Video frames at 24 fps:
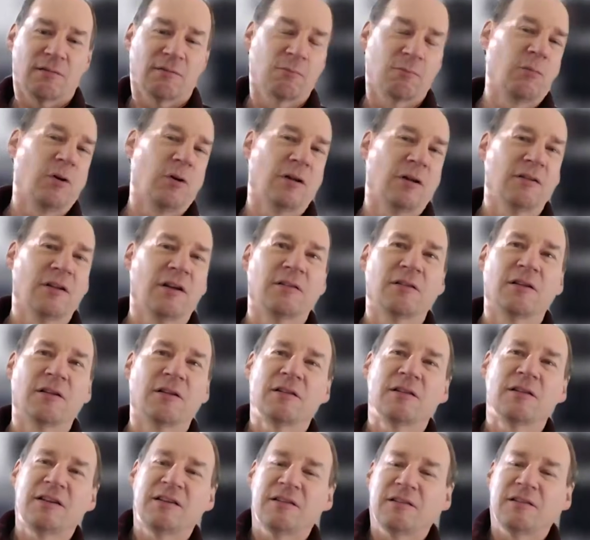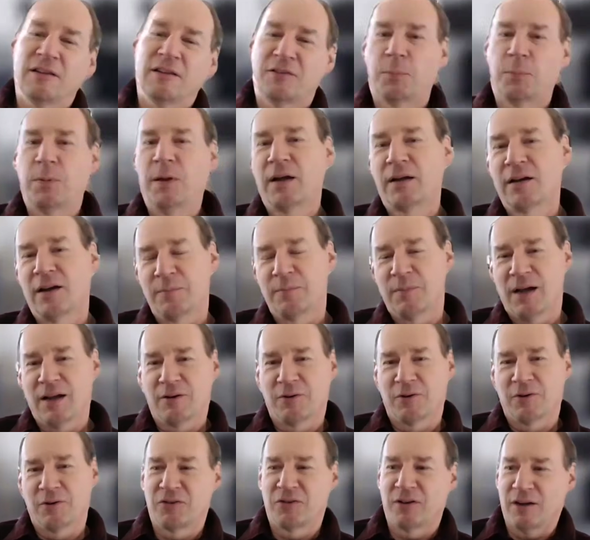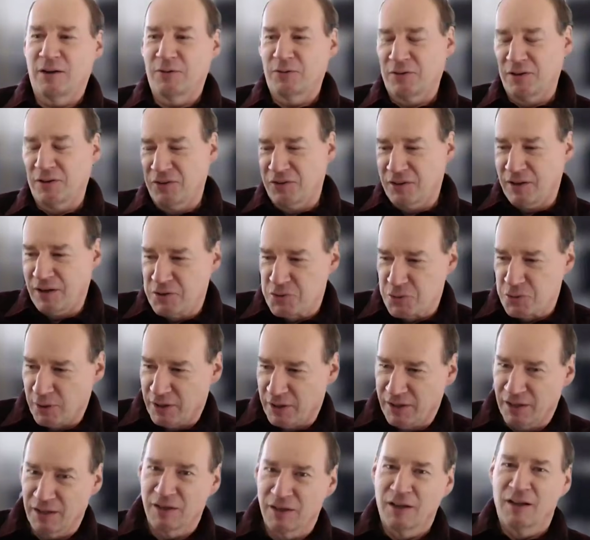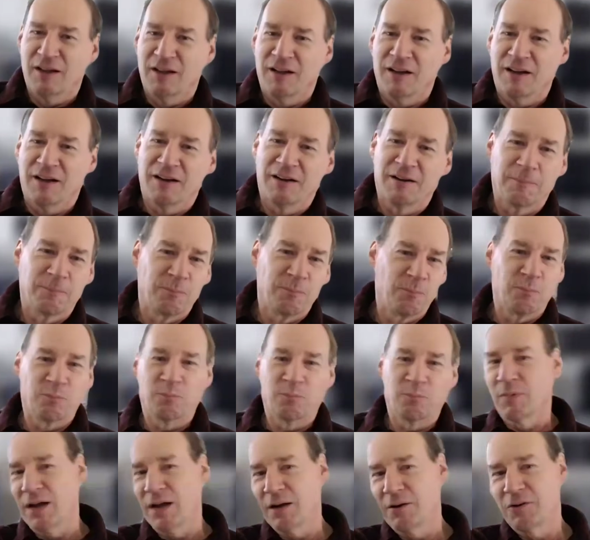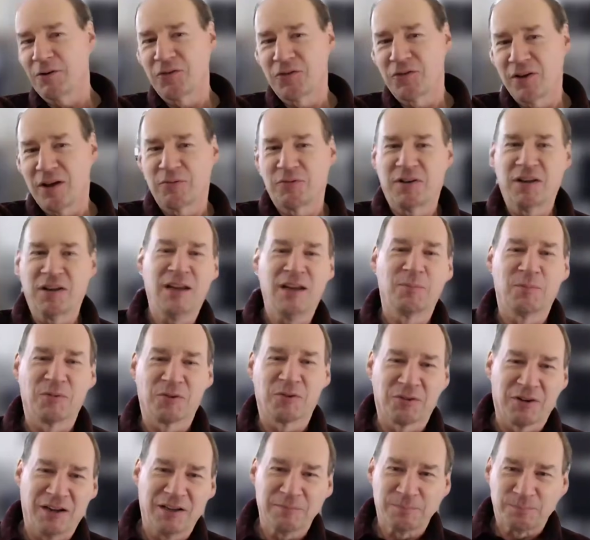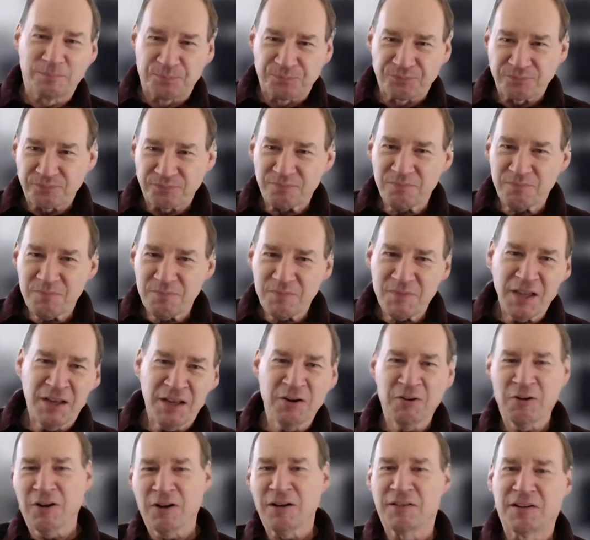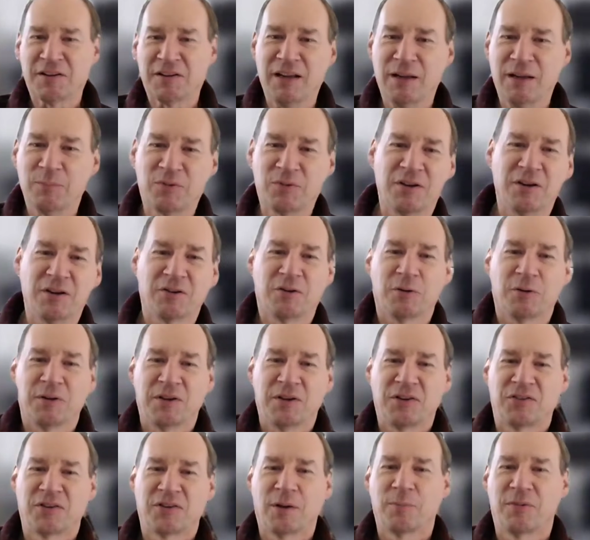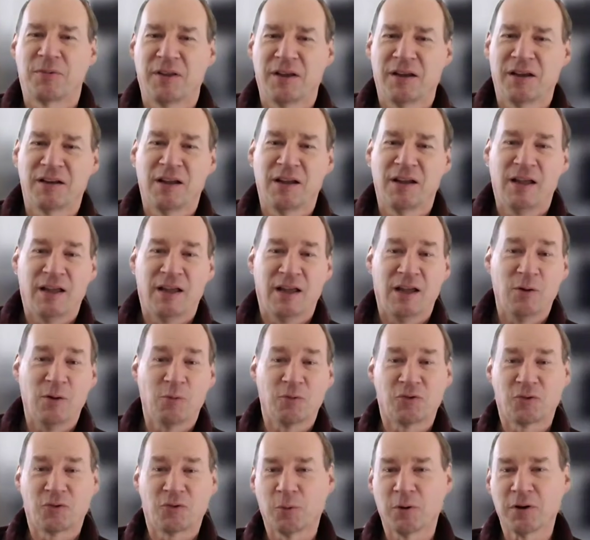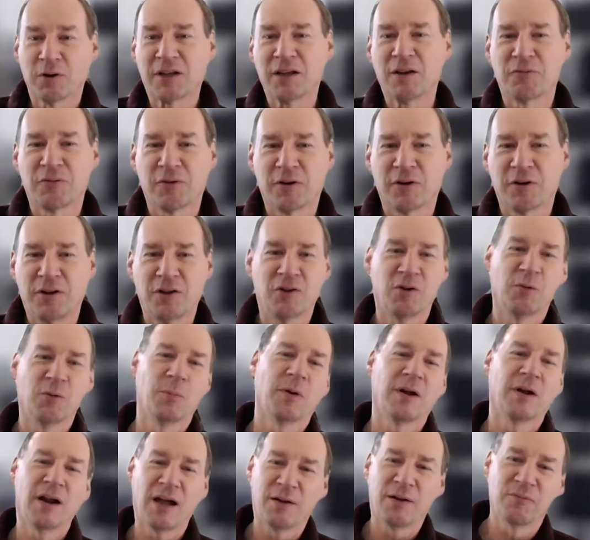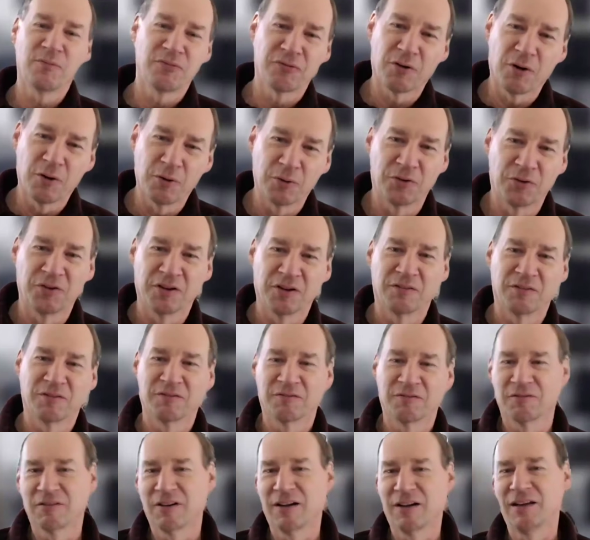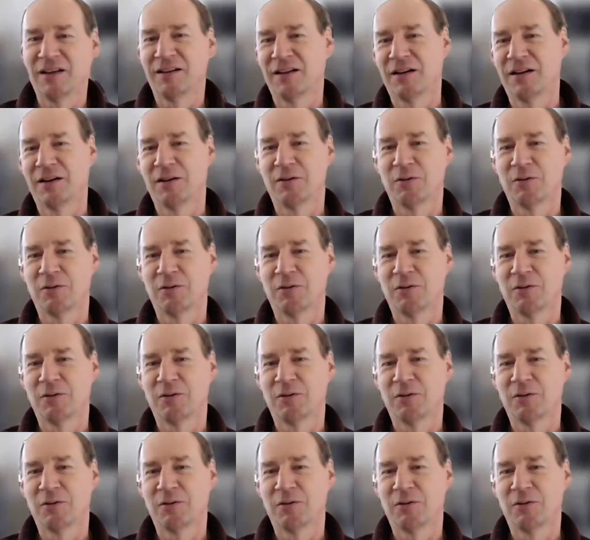well, let's pick on Microsoft since I enjoy it. Microsoft Teams, right? And you're on Teams and you're doing something and it's working for you, but I'm frozen, right?